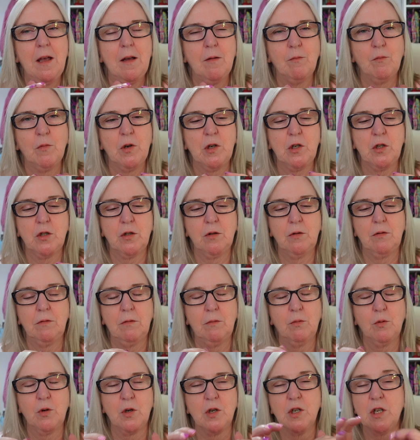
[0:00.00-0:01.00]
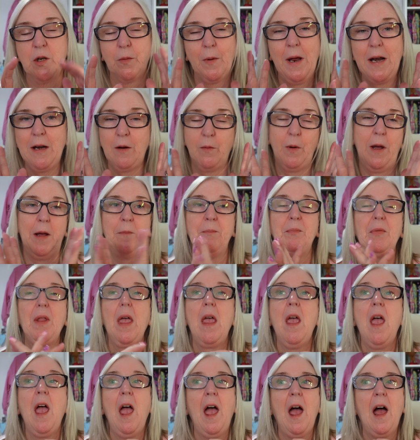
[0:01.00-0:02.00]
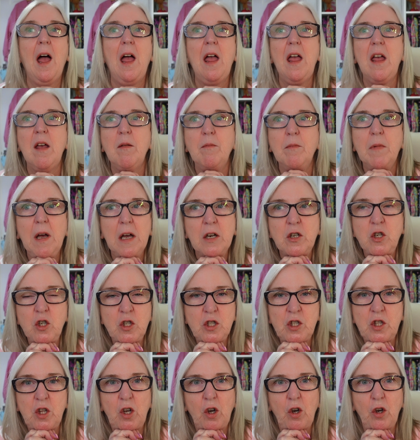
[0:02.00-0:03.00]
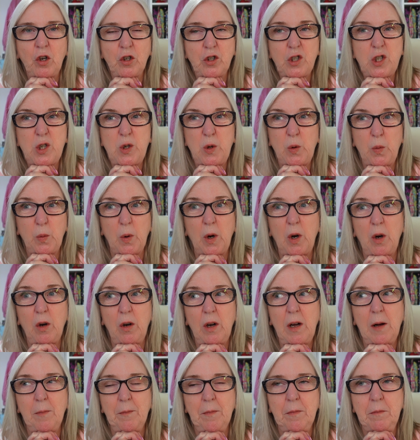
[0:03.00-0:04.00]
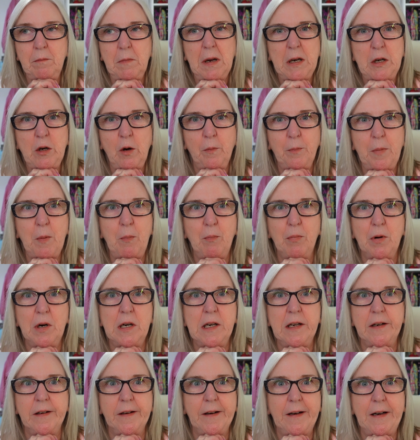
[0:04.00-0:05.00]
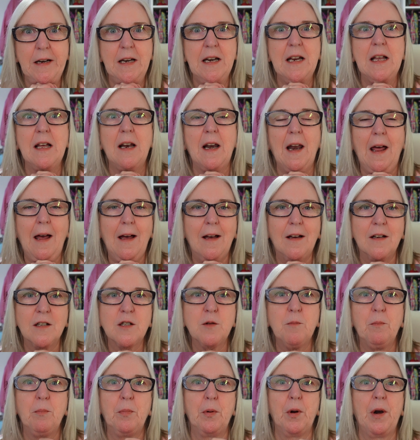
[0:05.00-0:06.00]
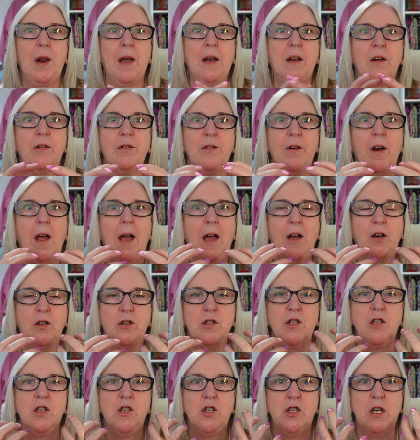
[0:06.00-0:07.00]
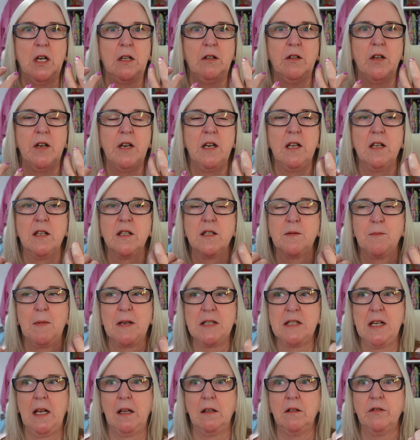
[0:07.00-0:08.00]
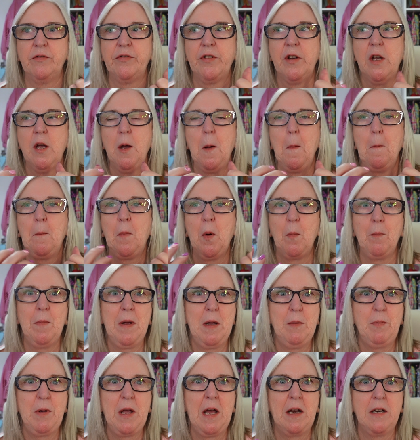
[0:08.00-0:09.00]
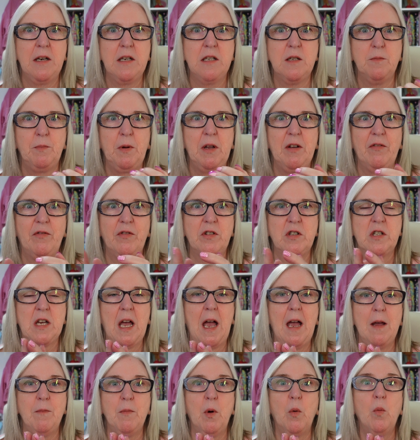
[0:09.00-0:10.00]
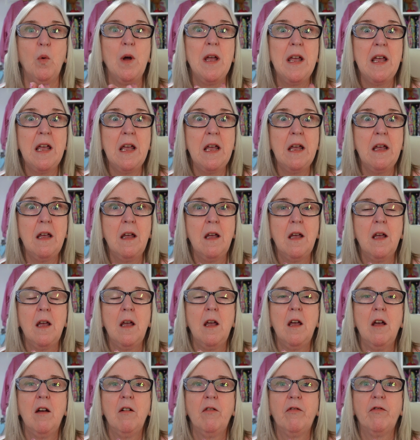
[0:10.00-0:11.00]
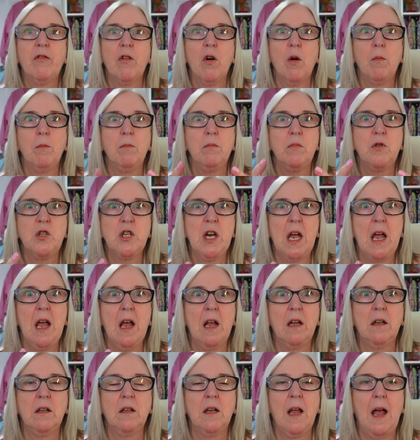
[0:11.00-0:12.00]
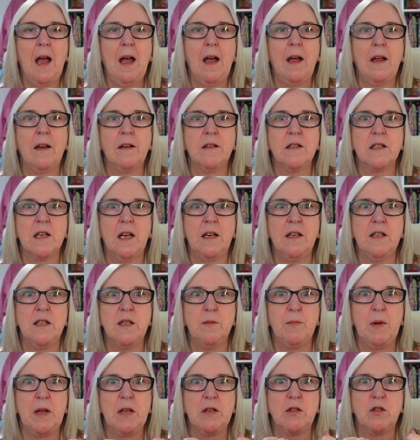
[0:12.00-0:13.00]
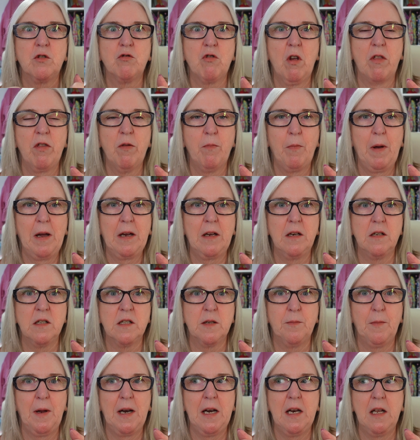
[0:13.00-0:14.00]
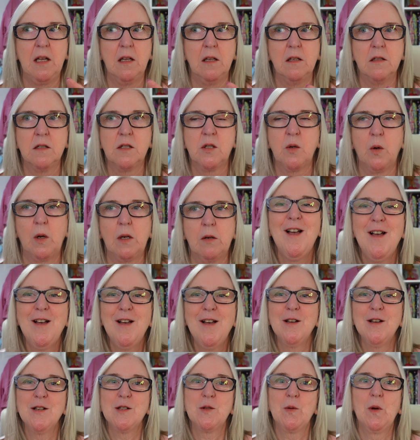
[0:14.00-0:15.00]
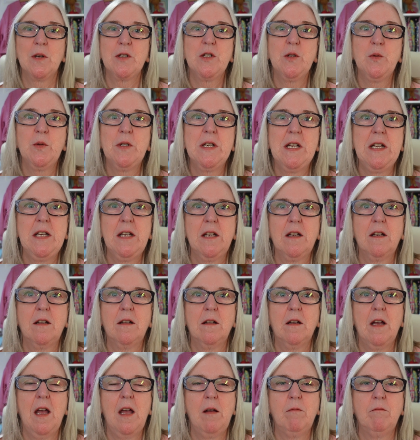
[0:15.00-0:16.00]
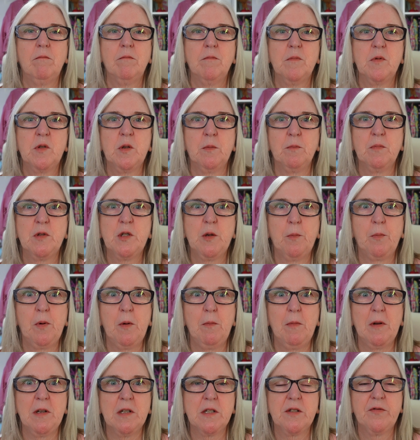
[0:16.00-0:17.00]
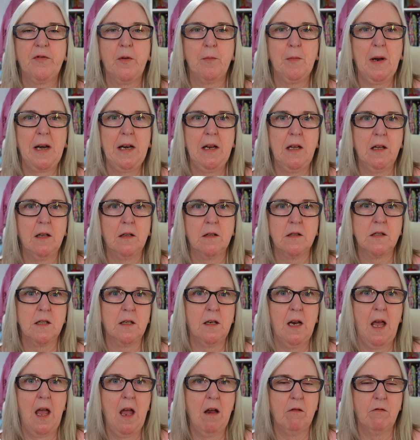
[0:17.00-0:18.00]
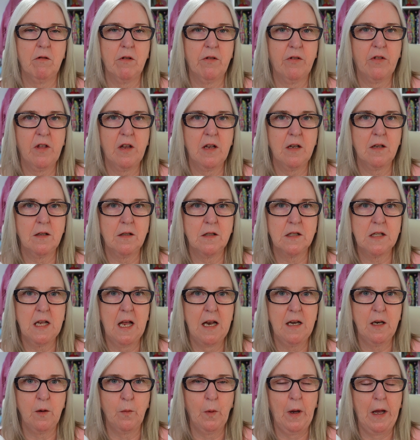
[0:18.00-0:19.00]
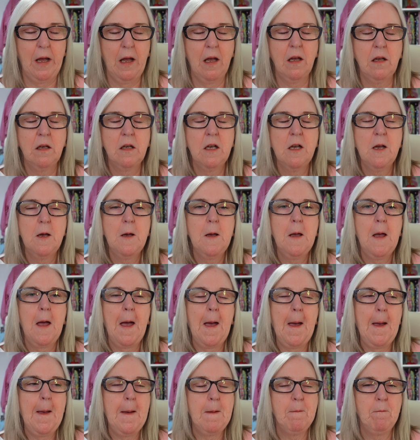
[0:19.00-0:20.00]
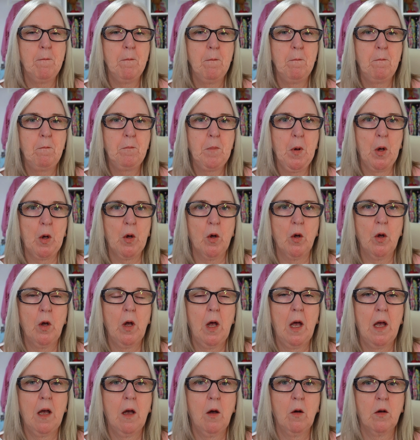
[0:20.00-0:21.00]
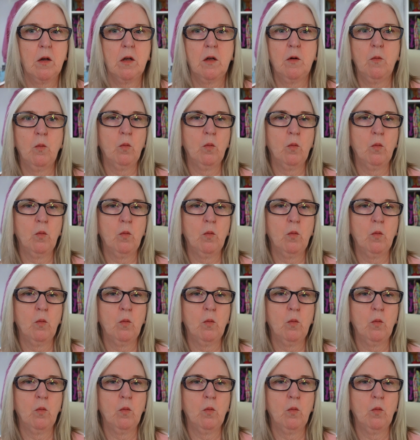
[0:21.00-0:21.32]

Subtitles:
which wouldn't do anyway. I just thought, you know what, I might not be brilliant at nail art, but I can actually gel the nails myself, but maybe I need a bit of a time away from gel and I need a bit of strength back into my nails, so I do take some supplements for my nails and hair and things anyway, but I